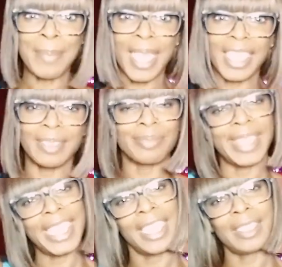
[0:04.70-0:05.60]
back
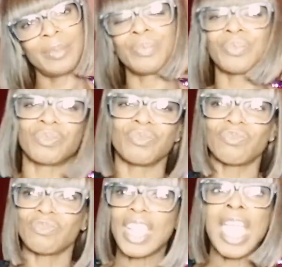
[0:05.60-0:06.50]
again.
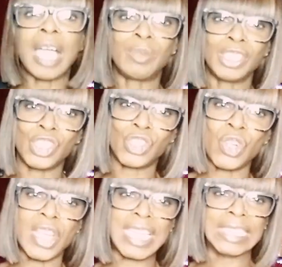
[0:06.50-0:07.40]
I'm gonna
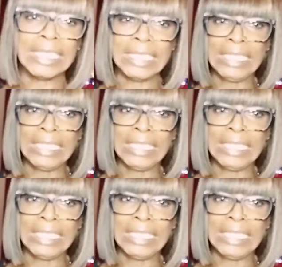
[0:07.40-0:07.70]
try